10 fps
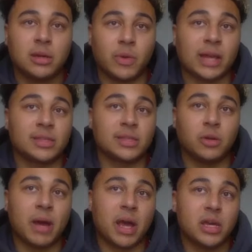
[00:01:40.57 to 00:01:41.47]
When I
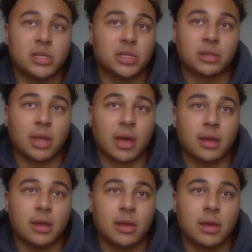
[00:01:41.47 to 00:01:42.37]
told my agent that
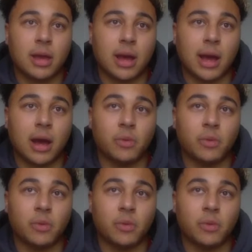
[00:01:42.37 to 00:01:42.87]
I